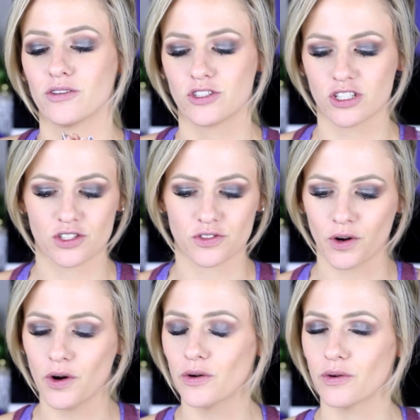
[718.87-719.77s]
just
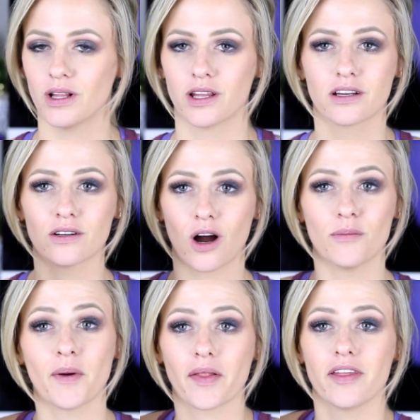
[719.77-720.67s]
throw a little
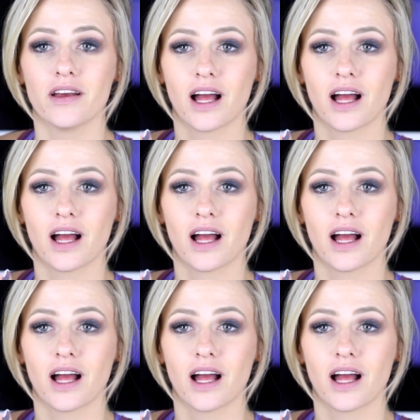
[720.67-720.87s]
compact thing